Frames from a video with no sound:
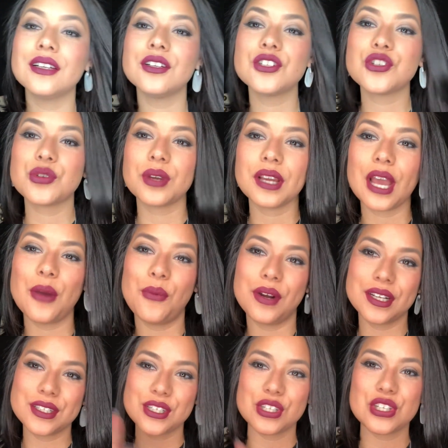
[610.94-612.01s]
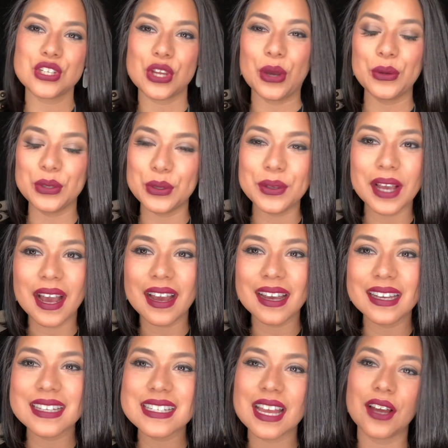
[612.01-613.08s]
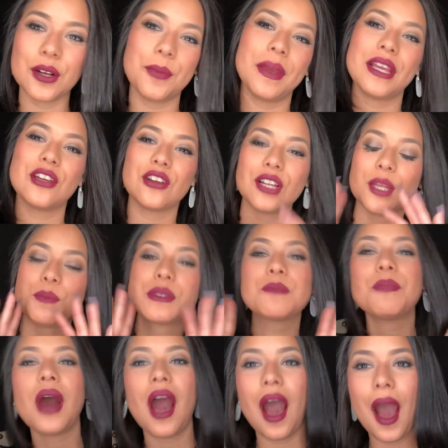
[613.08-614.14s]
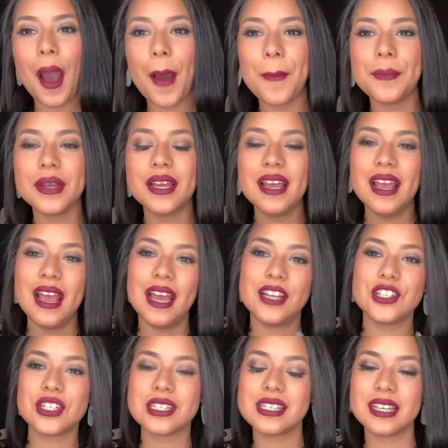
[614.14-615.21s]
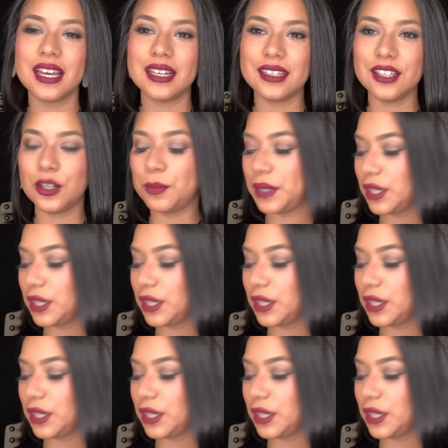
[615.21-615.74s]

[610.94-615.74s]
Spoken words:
trick I wanted to show you guys how to make your lips pop, and just to get a little bit